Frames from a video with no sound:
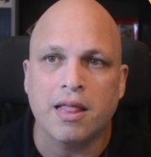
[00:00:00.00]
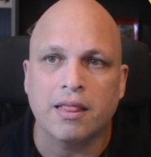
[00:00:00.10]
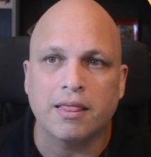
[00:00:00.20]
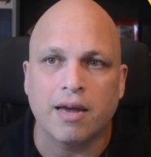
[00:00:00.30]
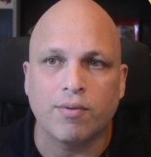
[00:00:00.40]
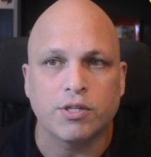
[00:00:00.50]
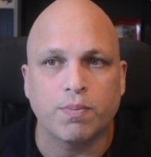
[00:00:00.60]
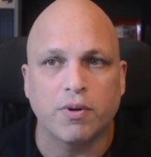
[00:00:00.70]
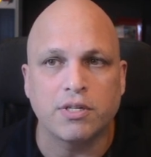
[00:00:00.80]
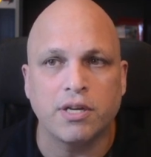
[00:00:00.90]
the
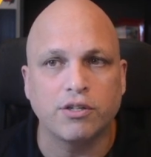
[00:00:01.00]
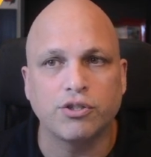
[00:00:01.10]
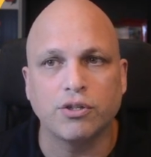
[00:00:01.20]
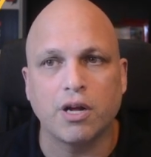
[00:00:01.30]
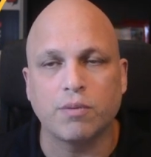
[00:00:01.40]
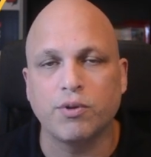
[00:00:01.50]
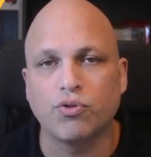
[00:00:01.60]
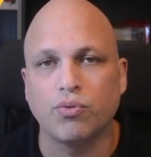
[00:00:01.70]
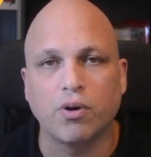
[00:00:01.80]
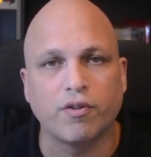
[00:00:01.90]
response here should not be
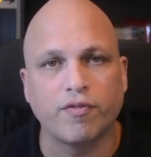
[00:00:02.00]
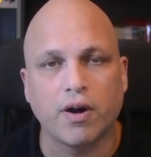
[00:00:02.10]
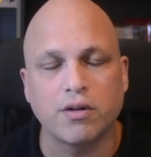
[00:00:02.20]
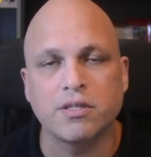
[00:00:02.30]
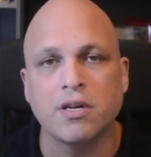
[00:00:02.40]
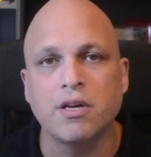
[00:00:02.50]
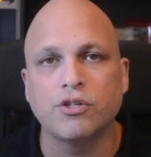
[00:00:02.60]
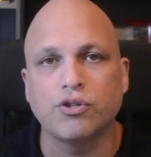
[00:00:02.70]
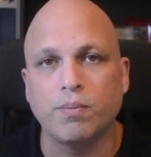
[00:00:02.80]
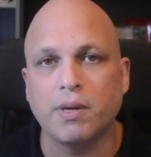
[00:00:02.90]
true or false.
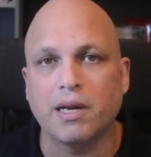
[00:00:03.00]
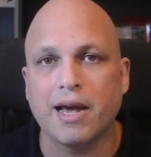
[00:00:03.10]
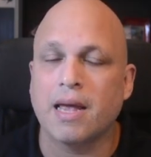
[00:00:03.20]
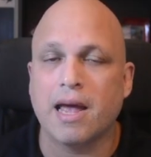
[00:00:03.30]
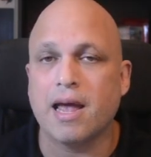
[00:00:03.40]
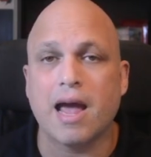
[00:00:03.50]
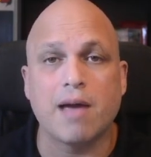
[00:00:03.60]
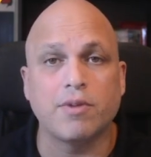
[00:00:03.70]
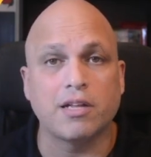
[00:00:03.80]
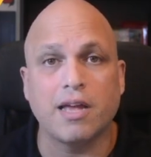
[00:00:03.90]
Should be like, hey,
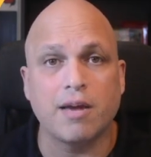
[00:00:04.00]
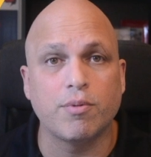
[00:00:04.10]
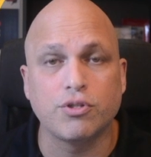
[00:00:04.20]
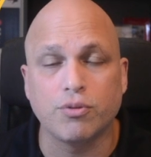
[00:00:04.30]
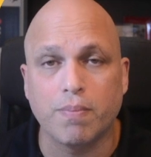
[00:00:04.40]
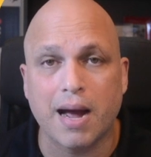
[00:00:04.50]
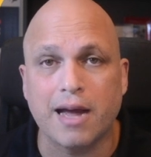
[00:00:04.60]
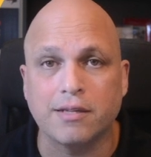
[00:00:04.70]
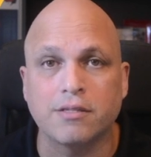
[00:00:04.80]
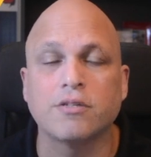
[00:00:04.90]
I'm not able to
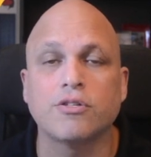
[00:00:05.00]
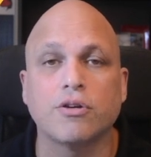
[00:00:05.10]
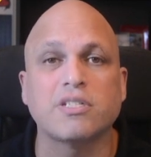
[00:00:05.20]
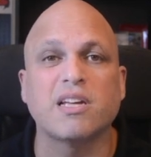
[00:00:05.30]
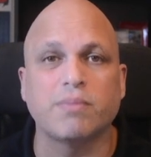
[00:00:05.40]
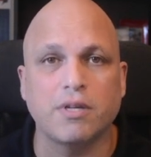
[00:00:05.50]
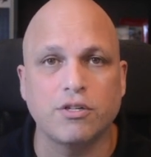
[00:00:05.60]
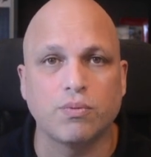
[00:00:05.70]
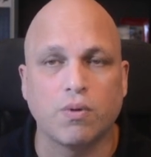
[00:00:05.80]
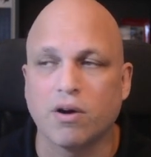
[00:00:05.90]
bind, so
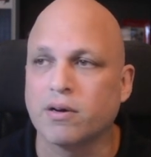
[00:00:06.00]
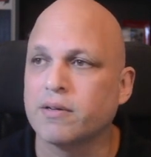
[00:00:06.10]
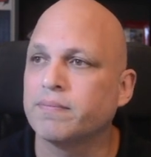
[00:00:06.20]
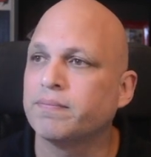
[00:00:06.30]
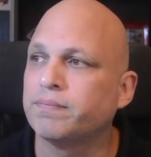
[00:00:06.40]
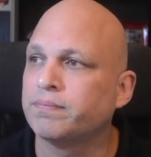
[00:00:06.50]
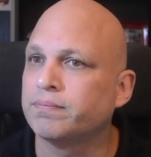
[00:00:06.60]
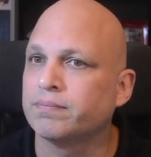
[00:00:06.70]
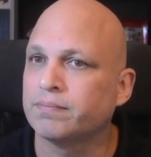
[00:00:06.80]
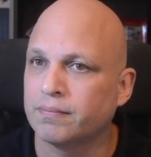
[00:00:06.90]
something's wrong.
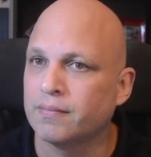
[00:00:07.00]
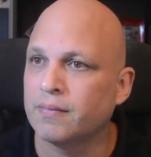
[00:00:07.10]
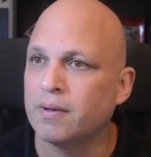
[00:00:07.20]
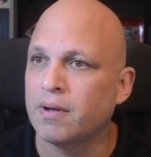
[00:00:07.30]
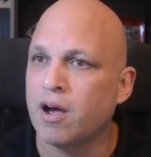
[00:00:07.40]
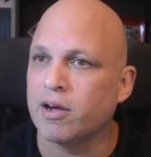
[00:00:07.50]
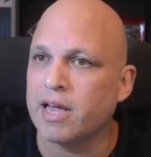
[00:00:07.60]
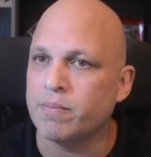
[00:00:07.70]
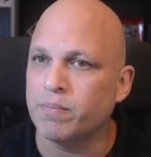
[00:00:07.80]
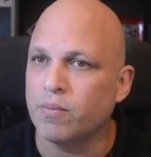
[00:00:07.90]

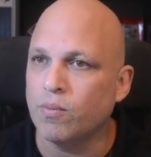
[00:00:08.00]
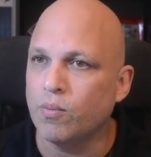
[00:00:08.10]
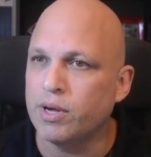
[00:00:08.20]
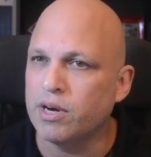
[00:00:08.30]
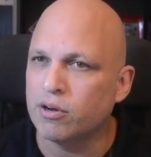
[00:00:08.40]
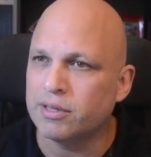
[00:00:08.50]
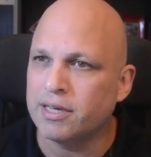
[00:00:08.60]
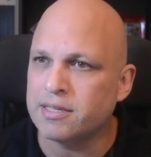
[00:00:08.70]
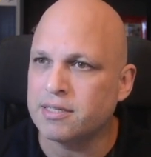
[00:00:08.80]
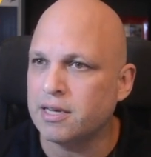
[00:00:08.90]
Okay, we know
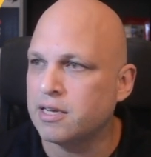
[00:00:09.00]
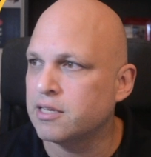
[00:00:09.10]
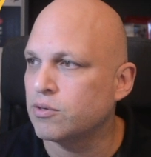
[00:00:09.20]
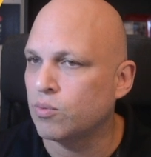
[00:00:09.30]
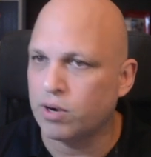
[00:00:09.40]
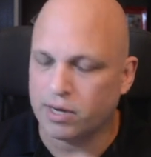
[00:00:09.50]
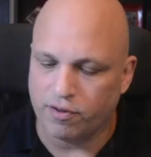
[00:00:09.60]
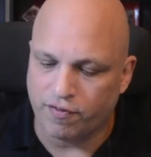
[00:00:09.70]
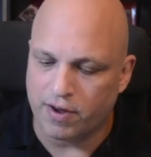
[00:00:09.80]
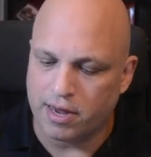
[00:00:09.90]
this is working
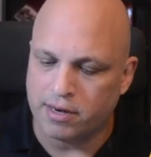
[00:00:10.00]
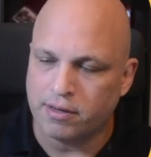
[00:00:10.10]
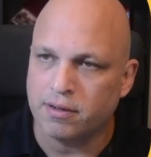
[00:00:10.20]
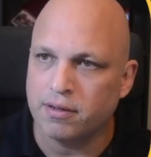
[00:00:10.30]
fine.